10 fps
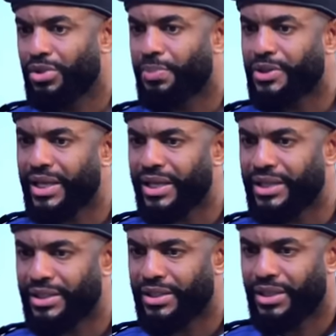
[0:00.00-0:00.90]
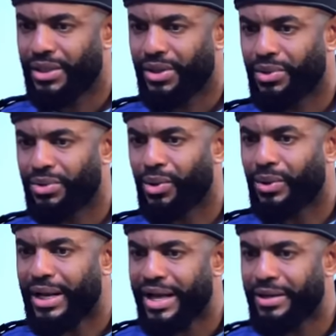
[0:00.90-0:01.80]
pretend
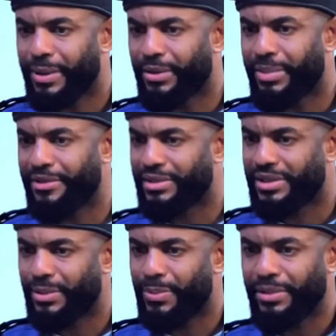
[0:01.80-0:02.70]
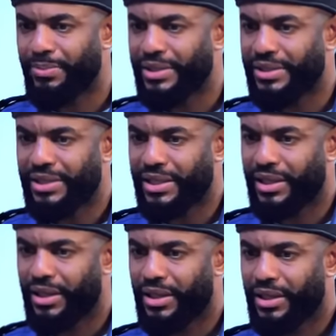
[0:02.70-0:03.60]
or lie about my sibling being
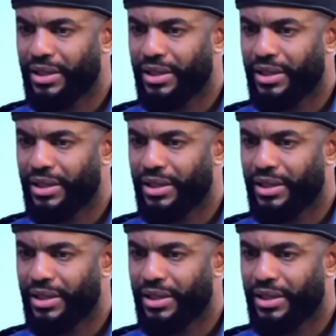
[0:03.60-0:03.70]
sick.